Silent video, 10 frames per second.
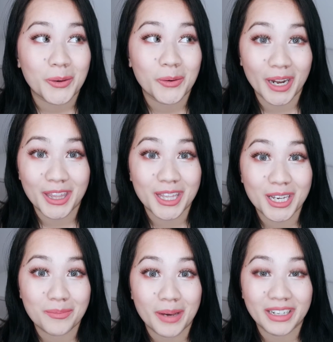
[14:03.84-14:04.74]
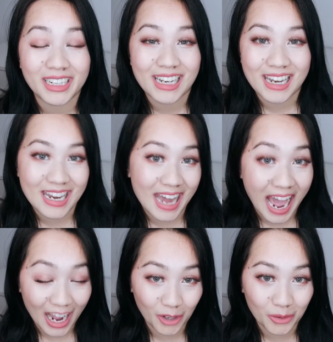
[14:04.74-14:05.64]
what I think about it
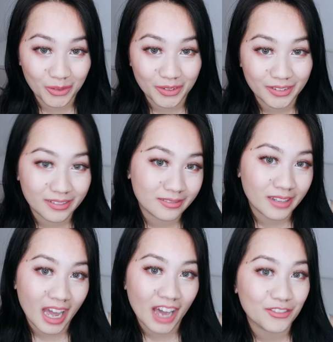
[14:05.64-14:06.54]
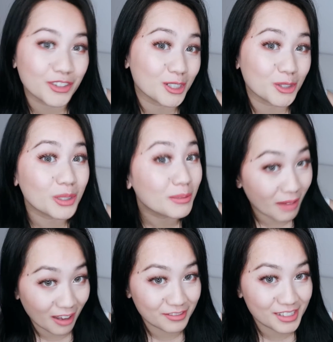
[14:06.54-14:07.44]
now, after 3
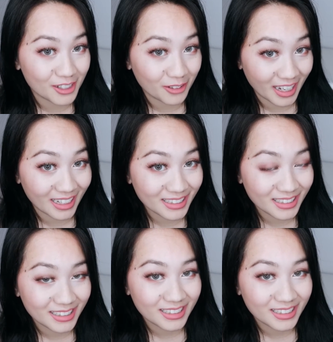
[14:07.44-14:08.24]
months, okay?